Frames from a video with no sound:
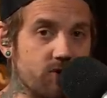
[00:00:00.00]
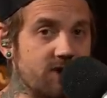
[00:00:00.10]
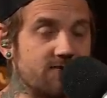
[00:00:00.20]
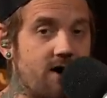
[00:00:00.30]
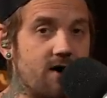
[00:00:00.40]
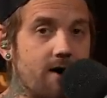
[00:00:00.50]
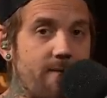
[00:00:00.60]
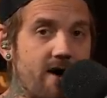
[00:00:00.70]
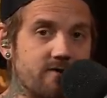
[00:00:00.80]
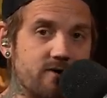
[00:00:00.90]
We're going to talk
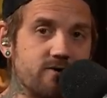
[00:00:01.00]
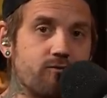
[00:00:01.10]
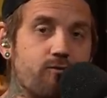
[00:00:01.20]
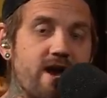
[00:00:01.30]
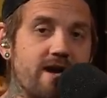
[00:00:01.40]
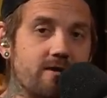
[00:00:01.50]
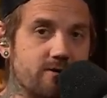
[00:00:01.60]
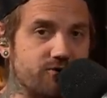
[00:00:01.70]
about those regular